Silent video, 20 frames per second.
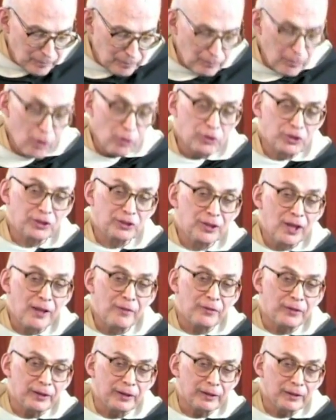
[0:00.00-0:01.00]
most
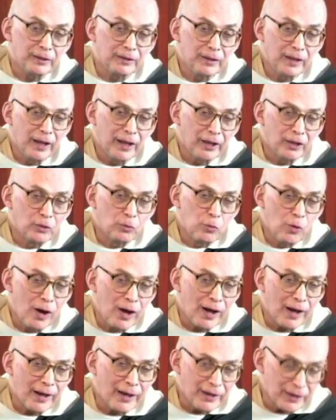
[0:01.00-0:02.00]
loving and
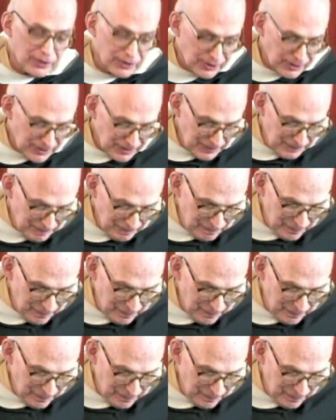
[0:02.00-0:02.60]
wise